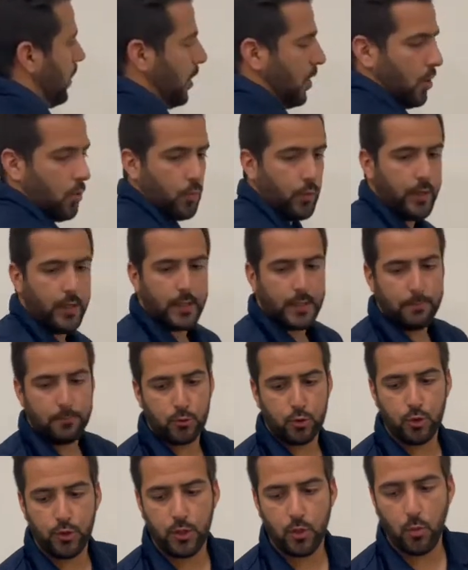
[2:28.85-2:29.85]
when it
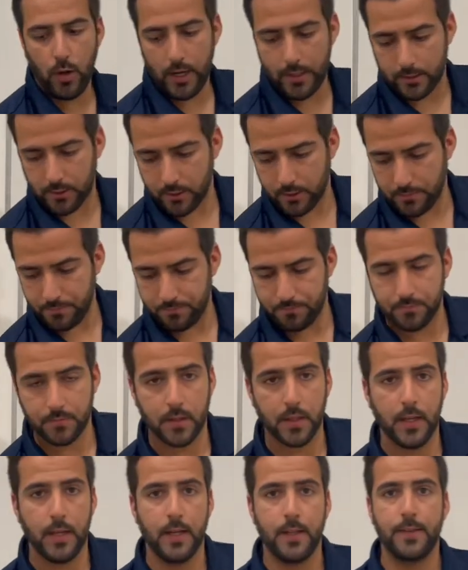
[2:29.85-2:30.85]
comes to the US,
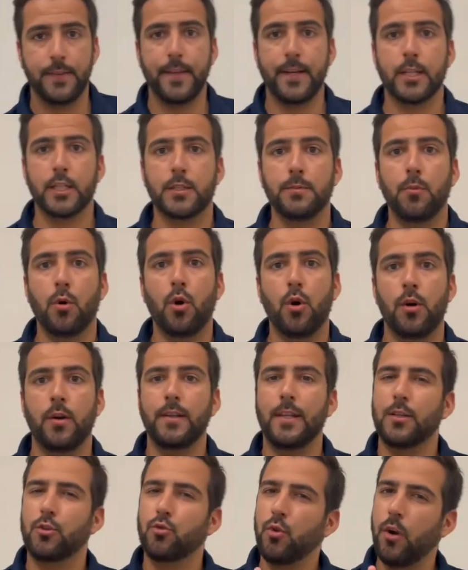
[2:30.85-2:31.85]
there's
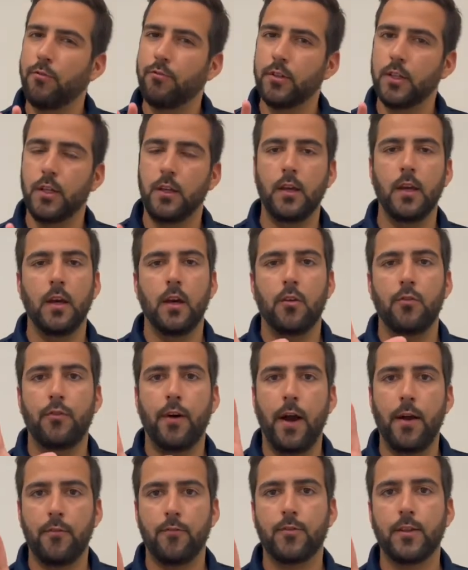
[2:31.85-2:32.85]
roughly
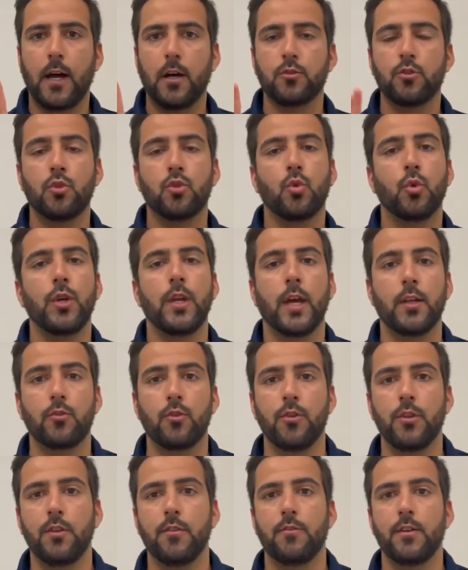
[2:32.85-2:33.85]

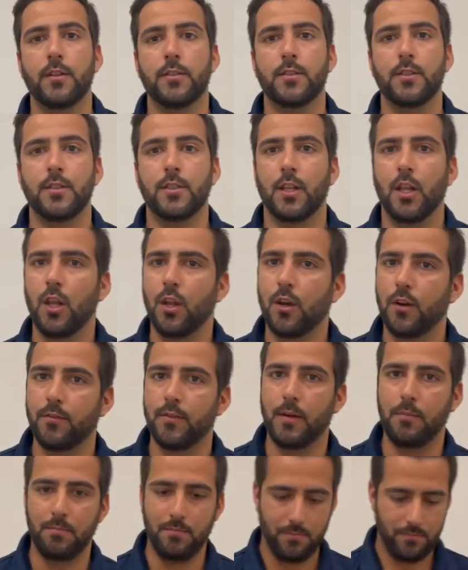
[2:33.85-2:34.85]
5,300 universities, a lot of
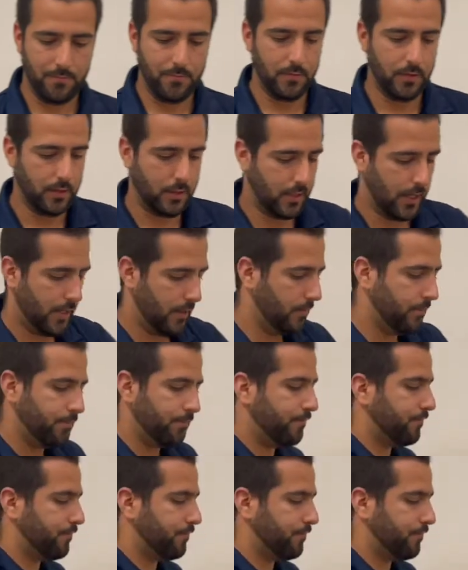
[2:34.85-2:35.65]
them. Okay,